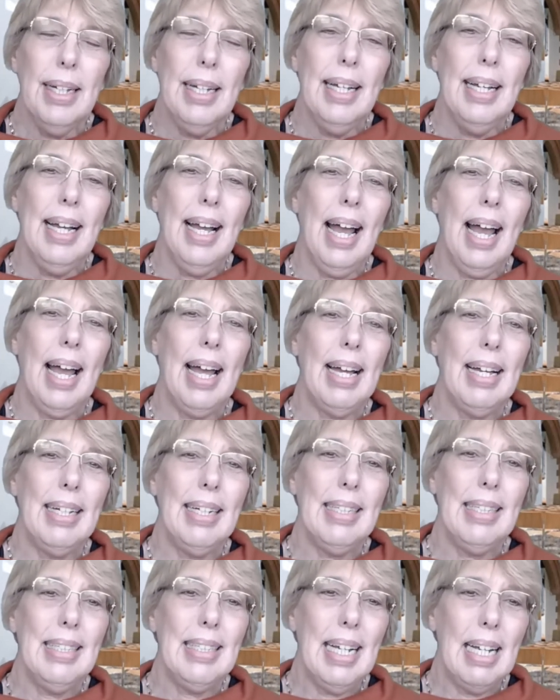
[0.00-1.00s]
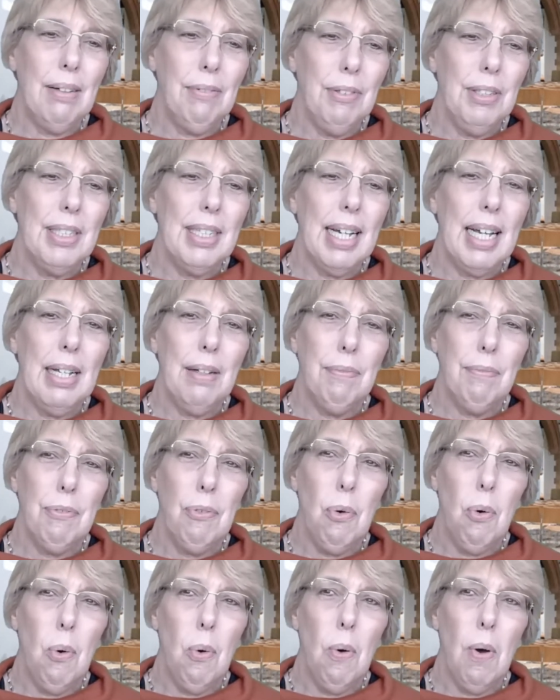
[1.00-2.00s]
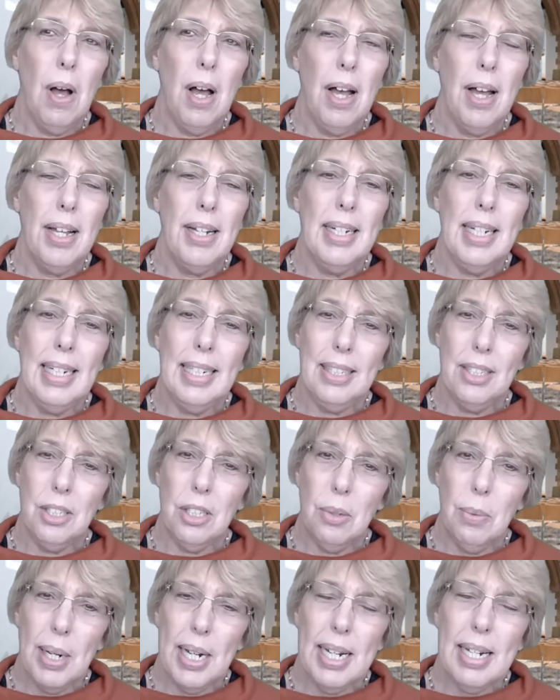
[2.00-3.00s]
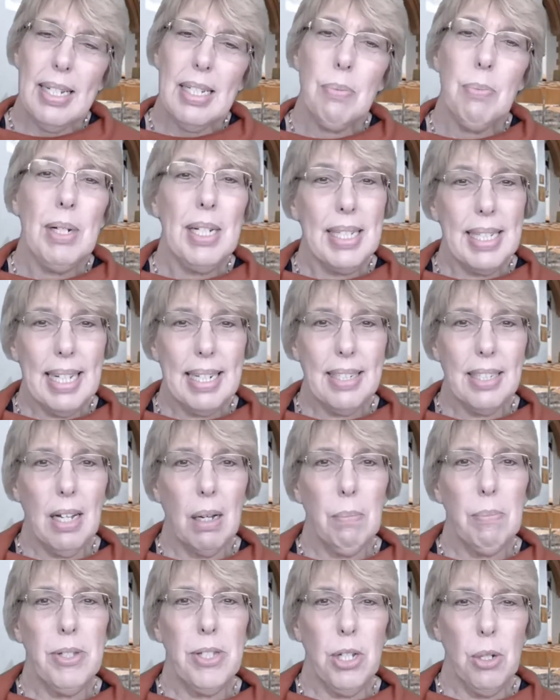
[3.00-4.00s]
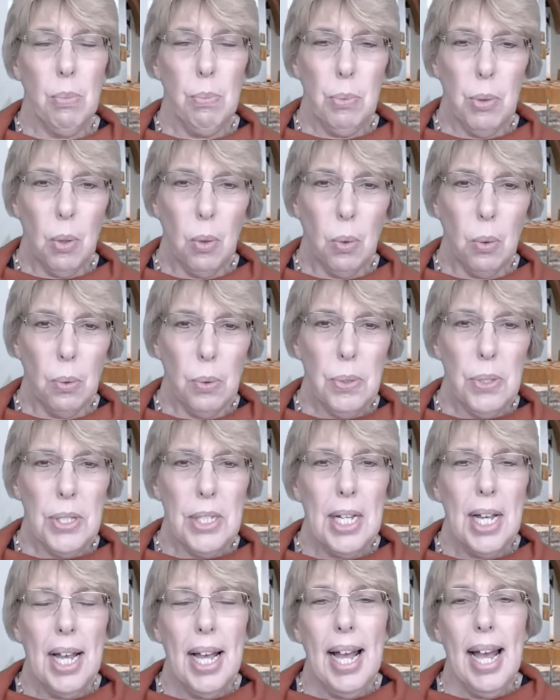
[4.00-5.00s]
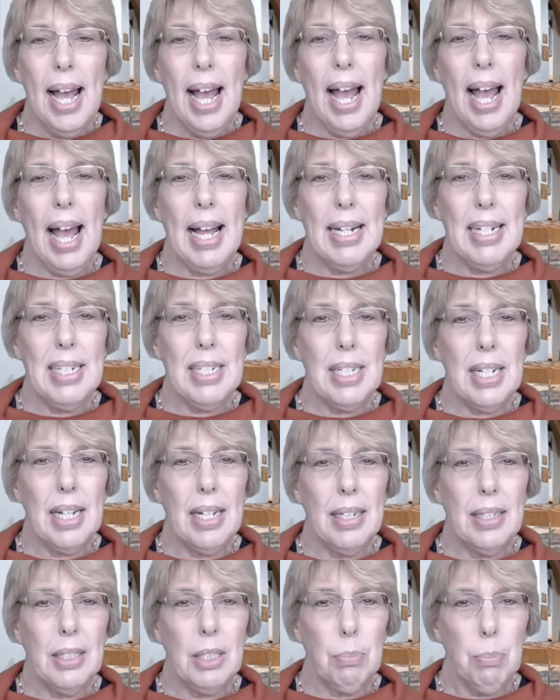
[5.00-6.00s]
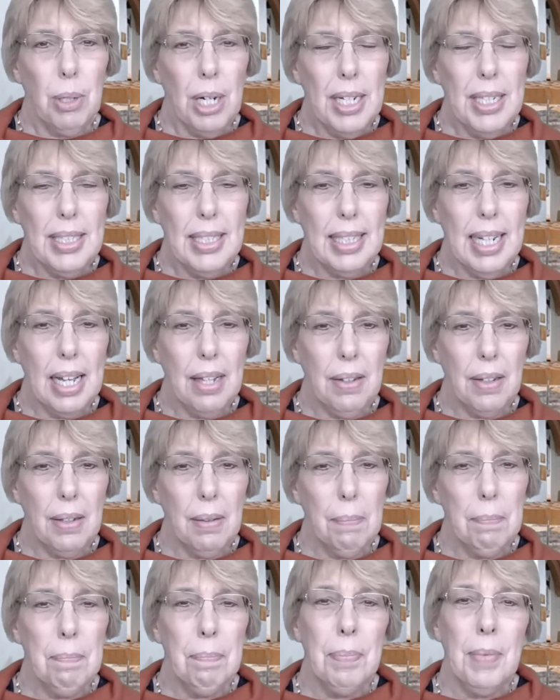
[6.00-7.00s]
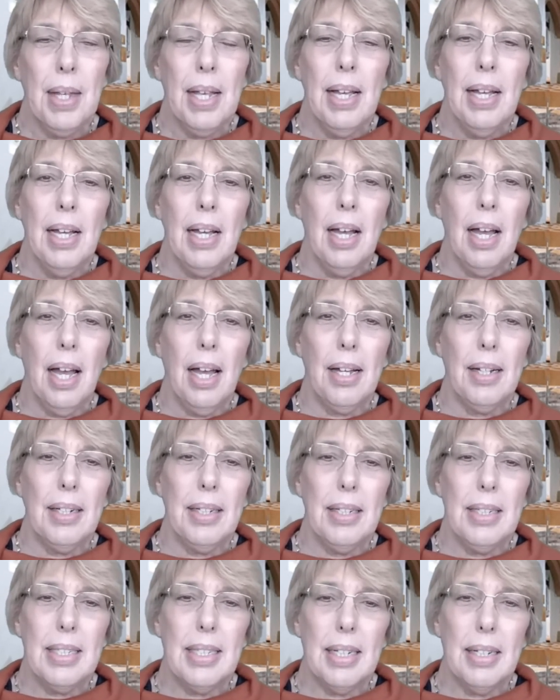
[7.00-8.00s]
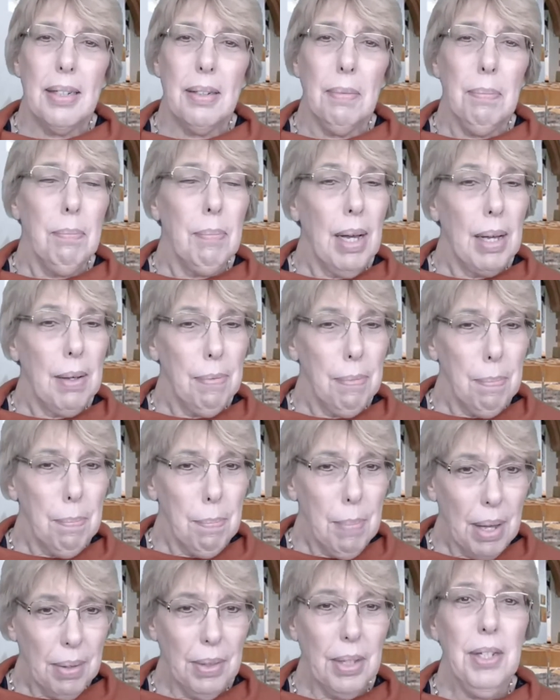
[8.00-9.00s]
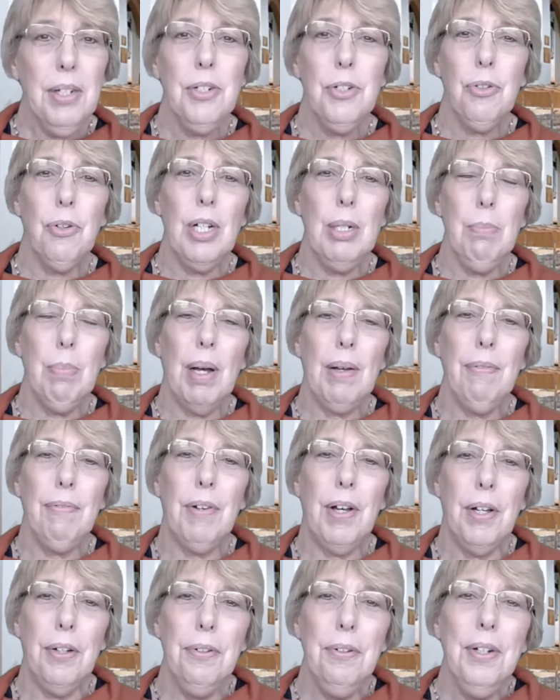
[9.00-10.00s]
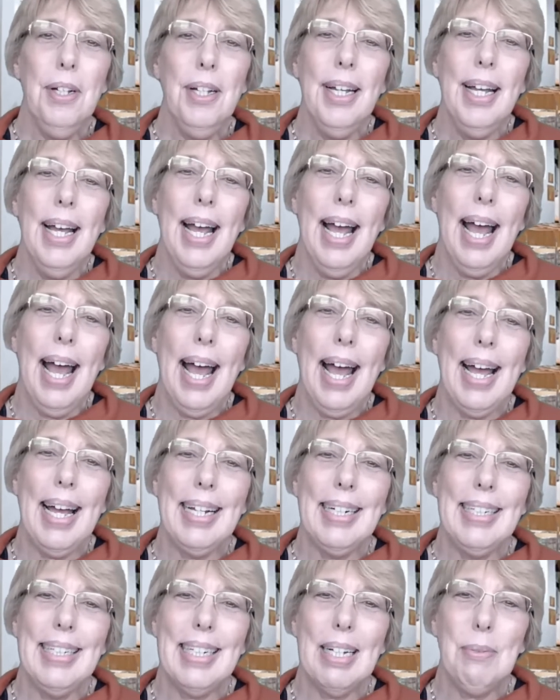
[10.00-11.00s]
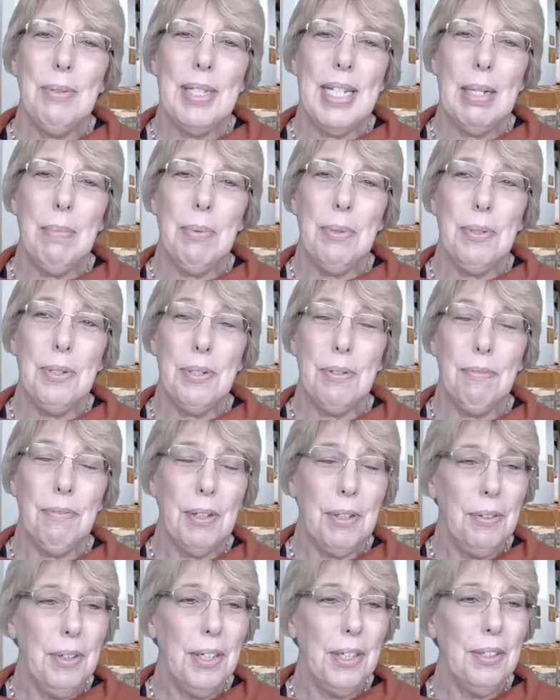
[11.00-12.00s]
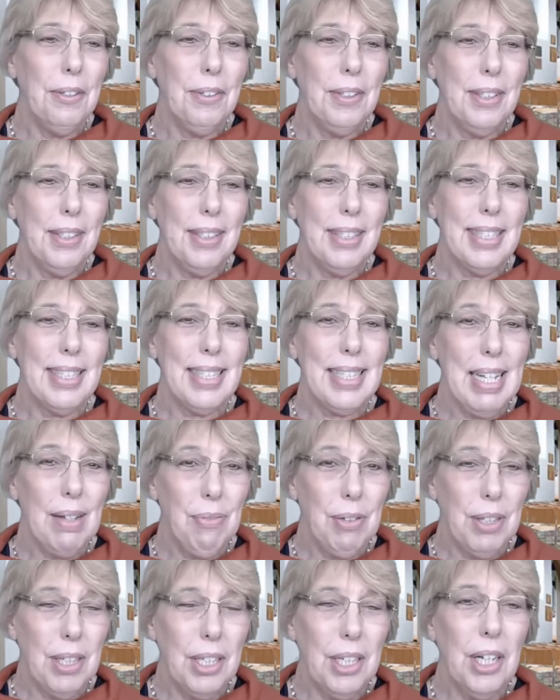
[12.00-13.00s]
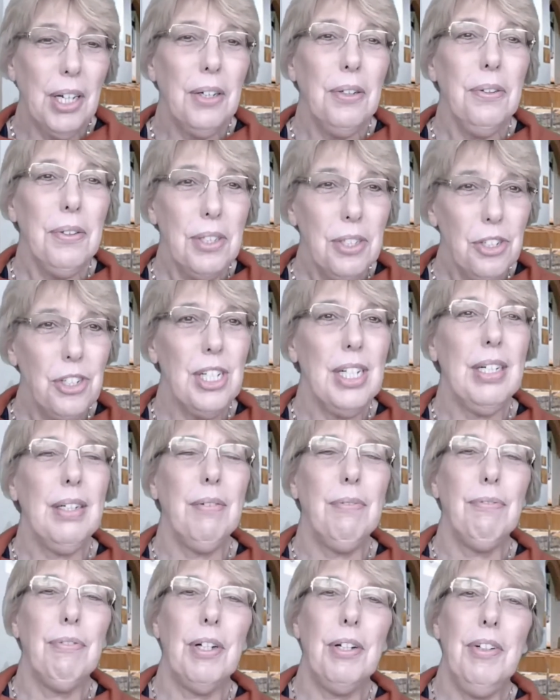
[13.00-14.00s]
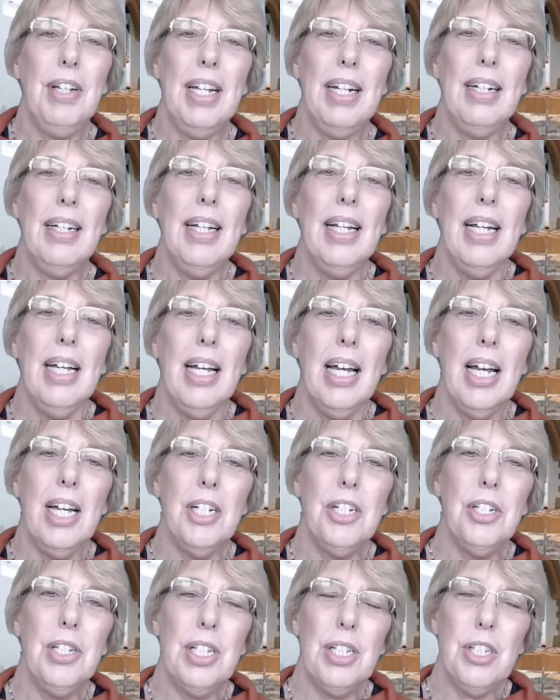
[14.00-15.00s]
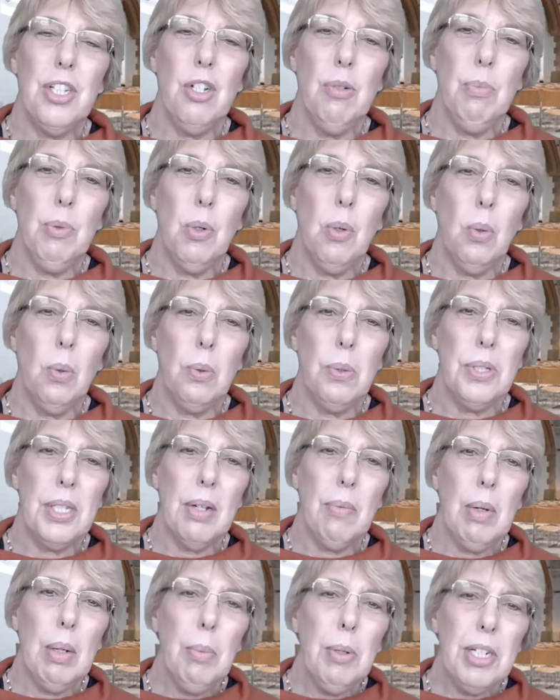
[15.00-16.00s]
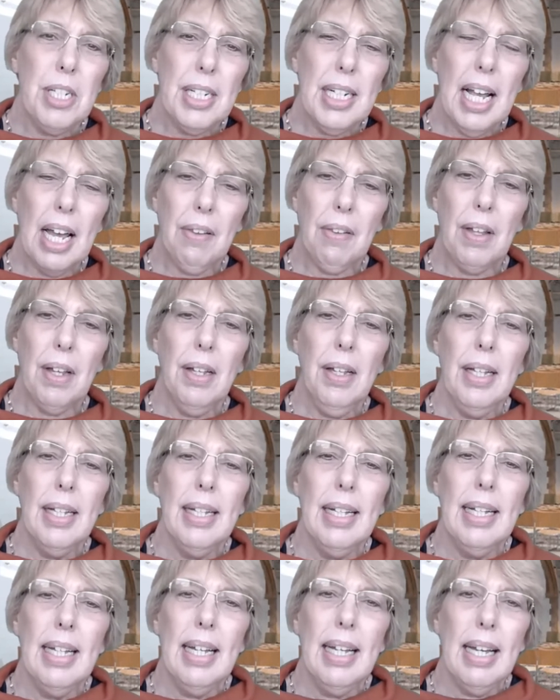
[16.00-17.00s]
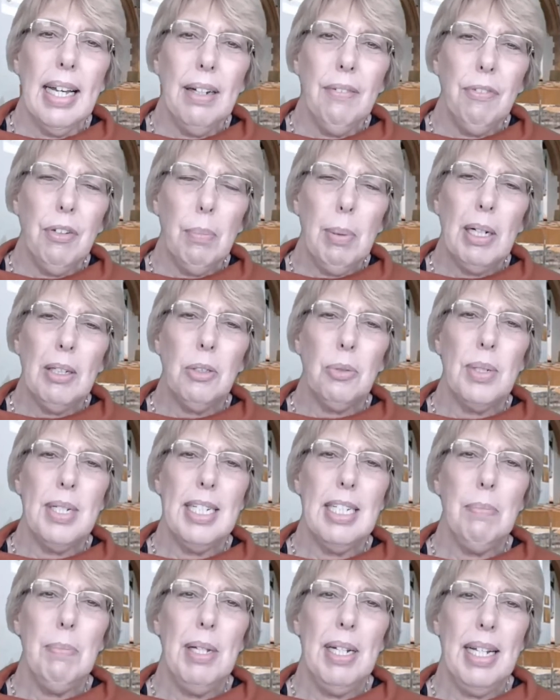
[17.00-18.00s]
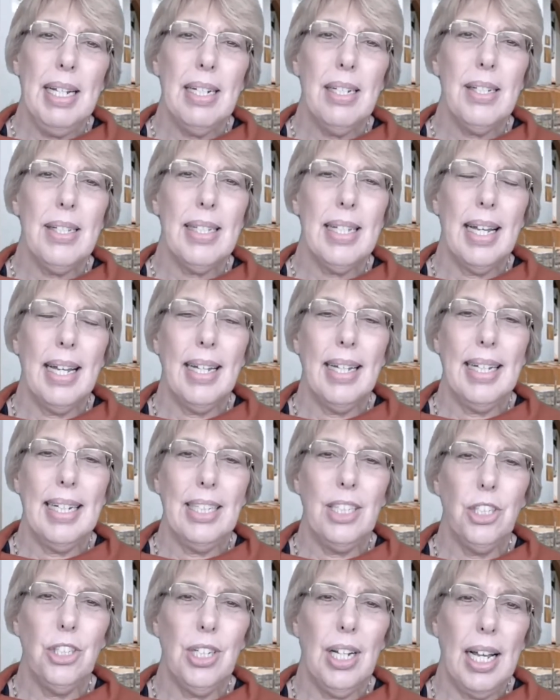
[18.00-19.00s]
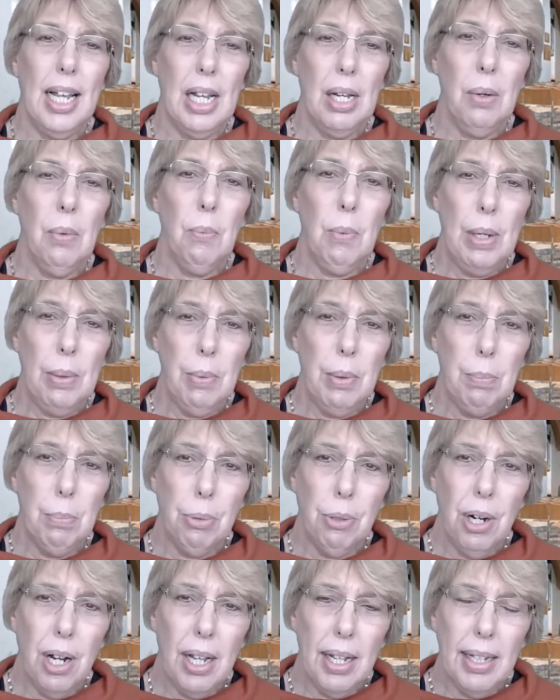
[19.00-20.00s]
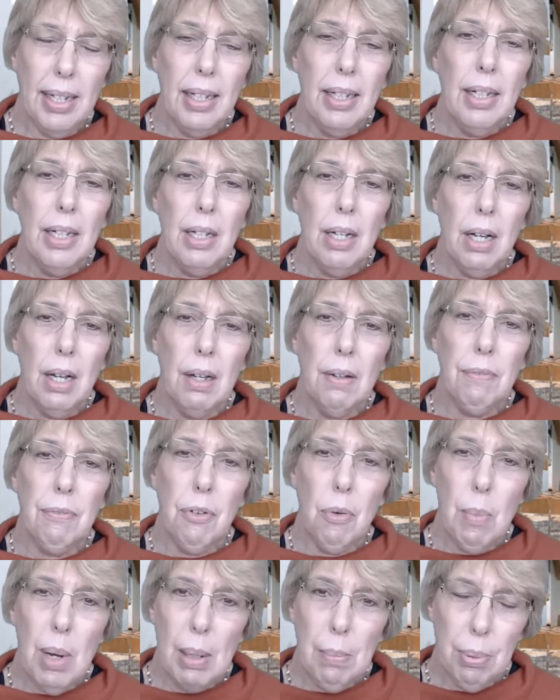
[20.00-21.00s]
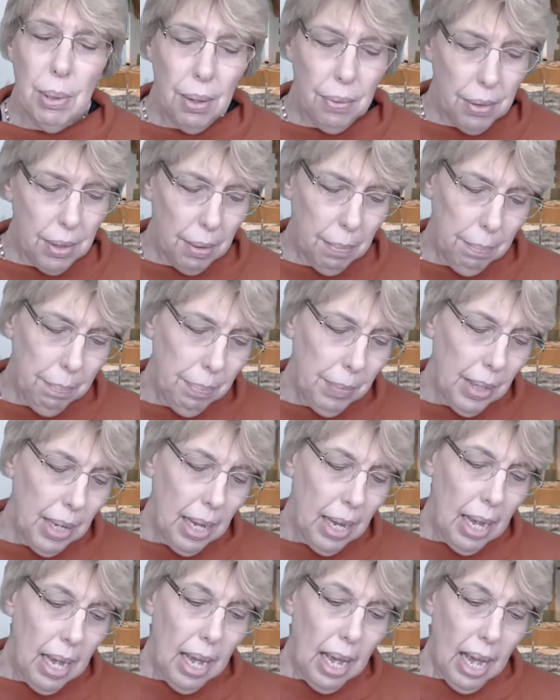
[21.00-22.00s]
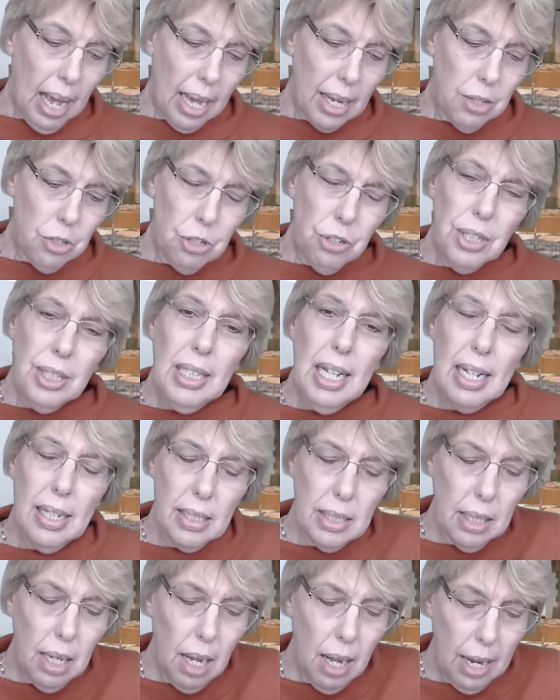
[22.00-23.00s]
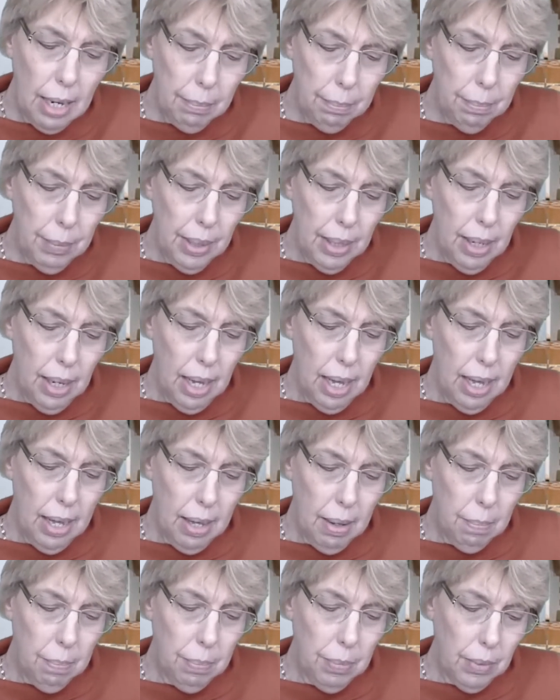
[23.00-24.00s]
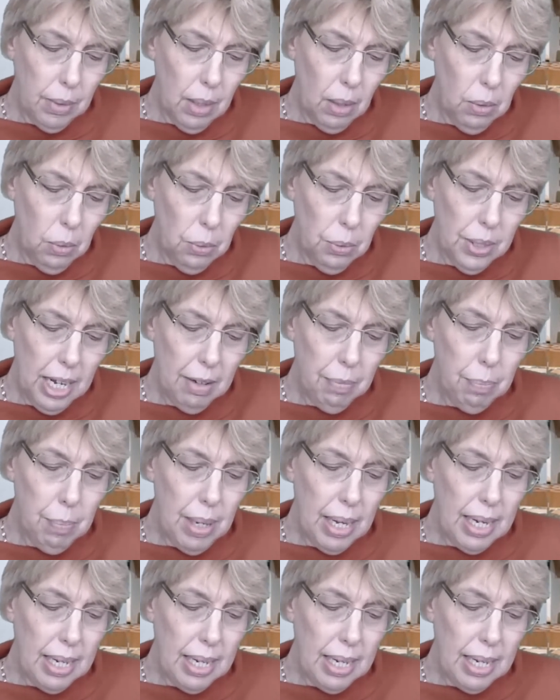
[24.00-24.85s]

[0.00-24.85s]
And every day for nearly 2 weeks, we set up Zoom calls and prayed together. And my mother joined by phone, and I was able to phone her and just give her the code, and she could phone in to the Zoom call. So we were together, and for about 20 minutes each day, we would pray for my brother. And during that time, the Lord gave me